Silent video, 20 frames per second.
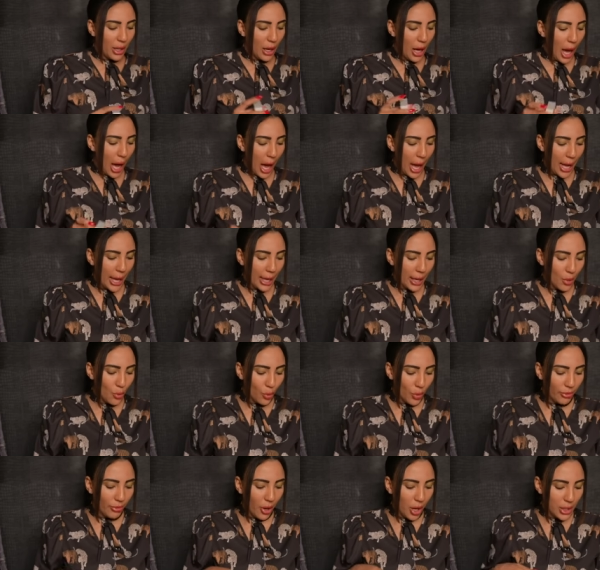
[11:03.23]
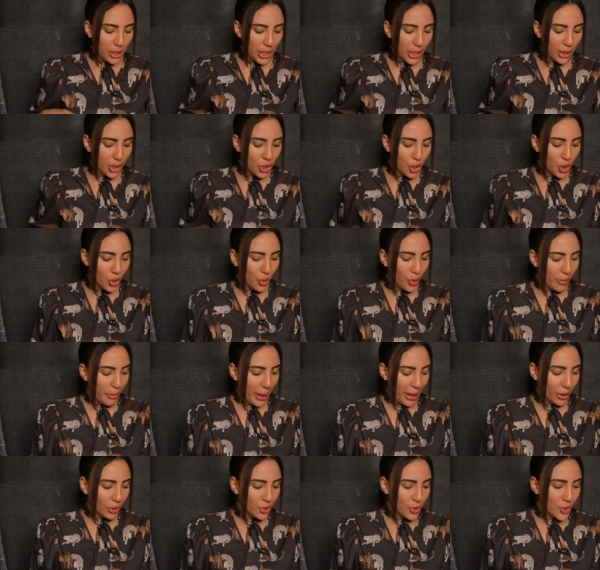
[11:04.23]
Hierophant and the two of
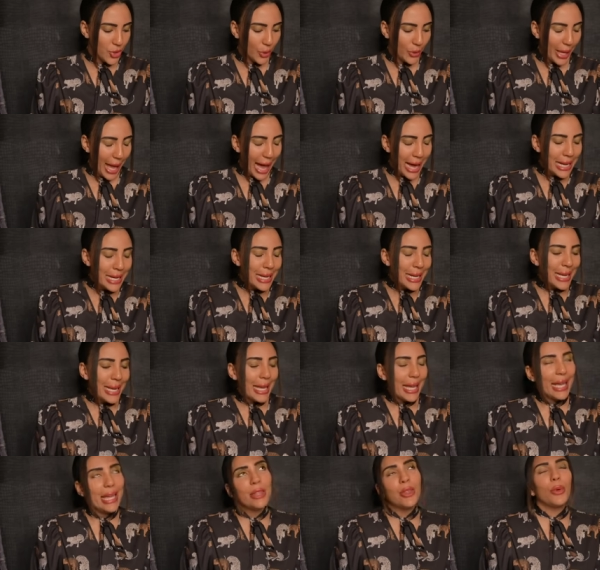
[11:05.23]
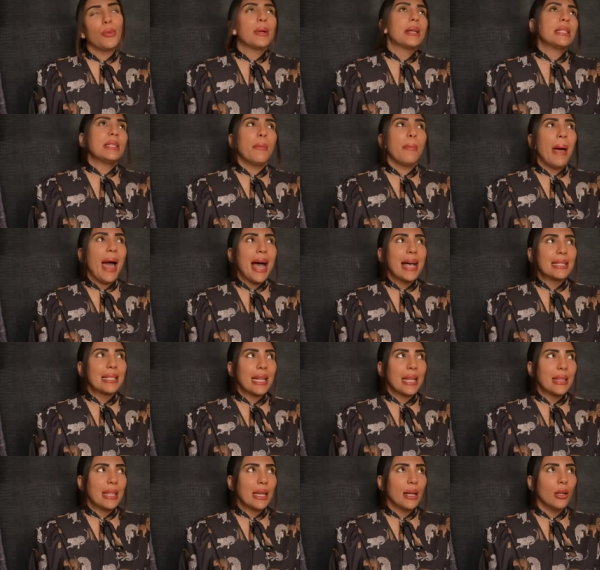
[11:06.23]
pentacles. So yeah, in the recent past,
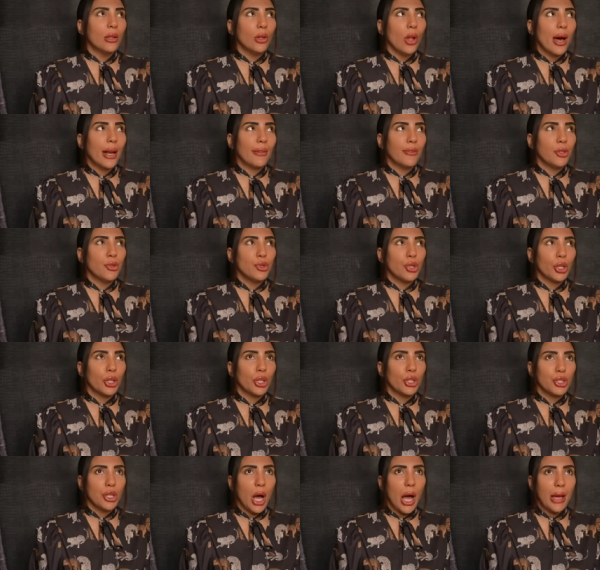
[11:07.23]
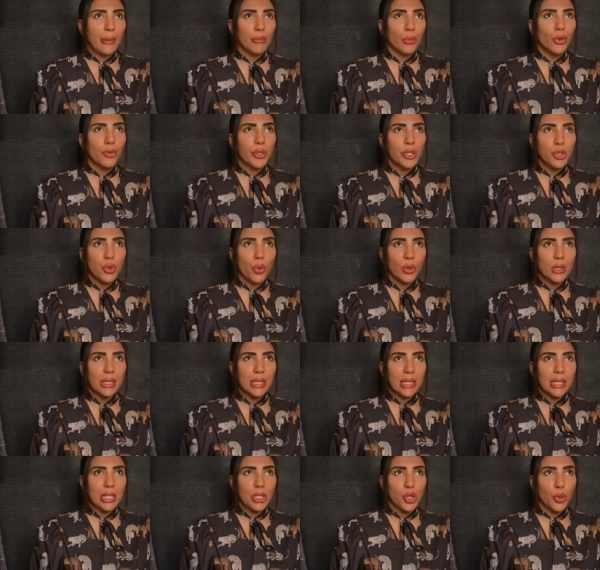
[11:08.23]
I think a lot of you took your time moving towards
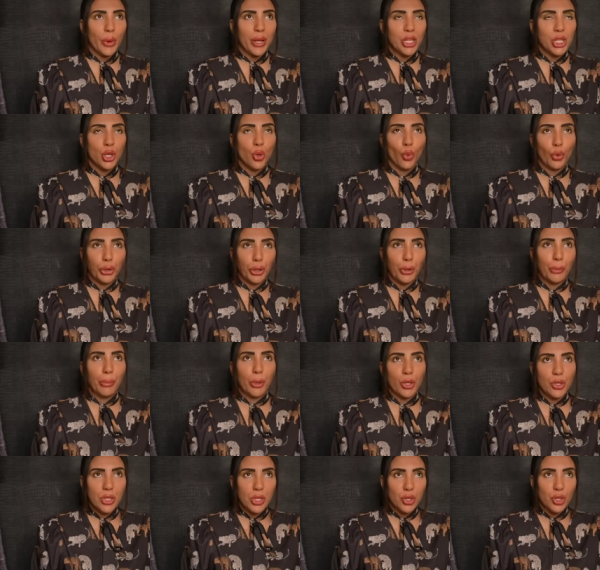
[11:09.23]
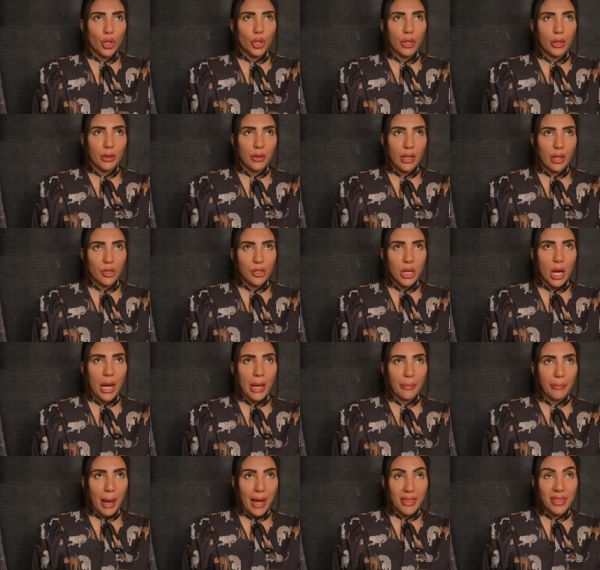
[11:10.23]
the situation or your person took their
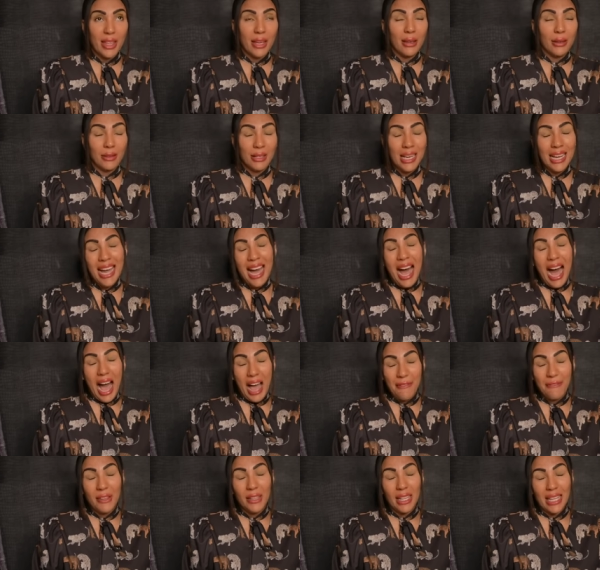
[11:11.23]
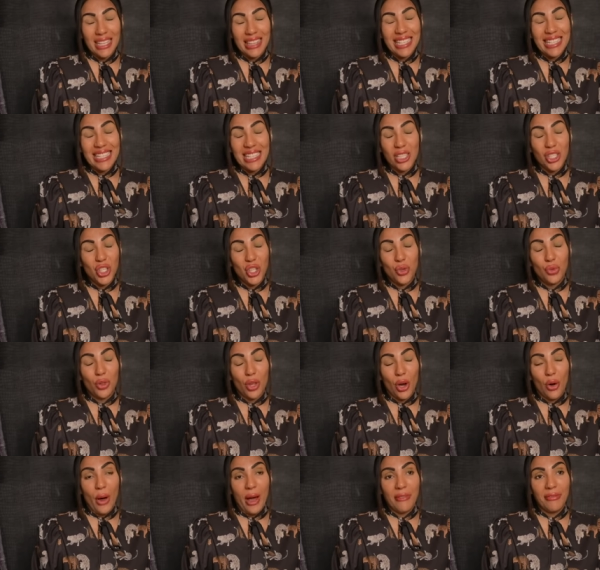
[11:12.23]
time. I think, I feel like this is you
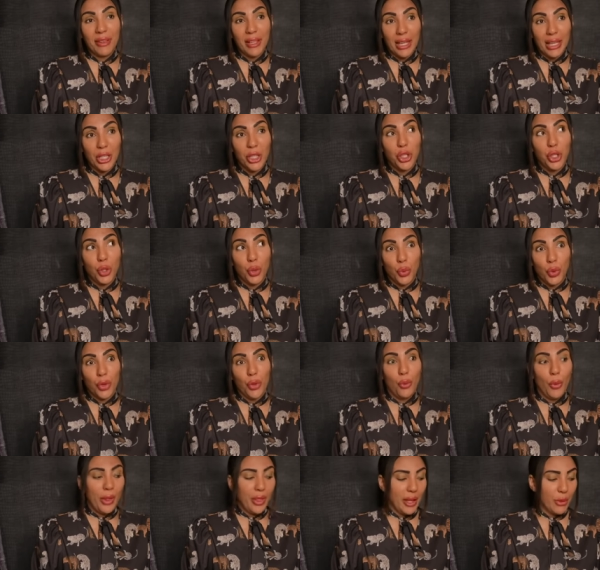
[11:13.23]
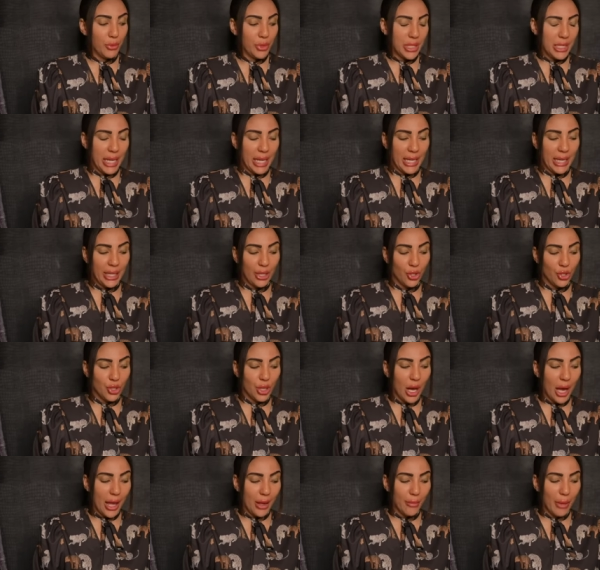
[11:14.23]
though. I feel like you were the one that was taking your
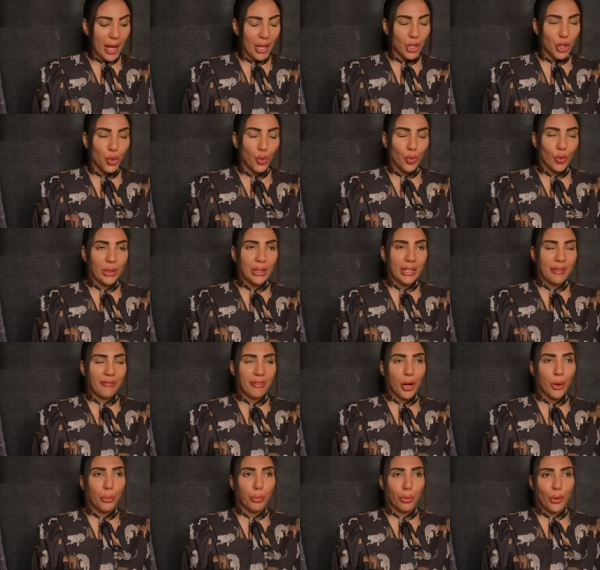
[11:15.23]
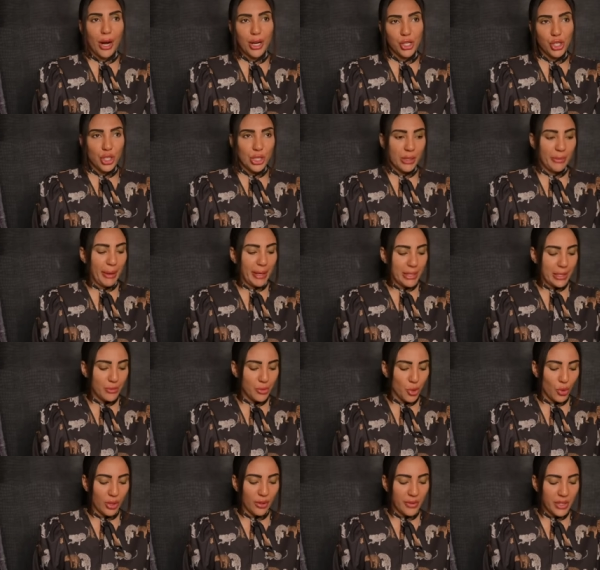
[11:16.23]
time and you really felt pressured to make some
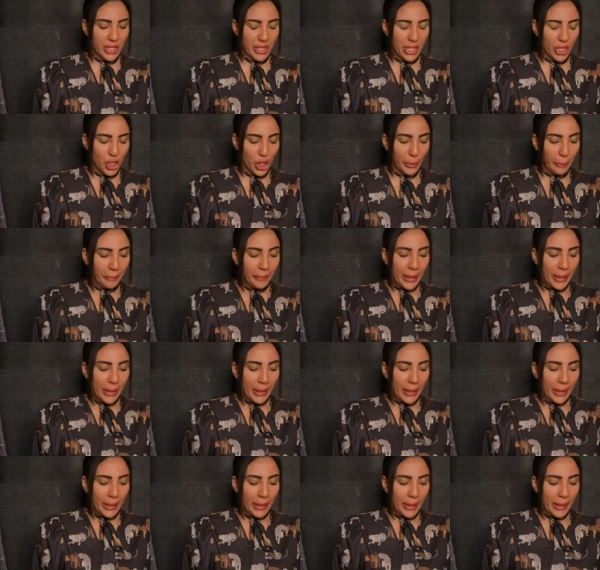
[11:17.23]
sort of decision.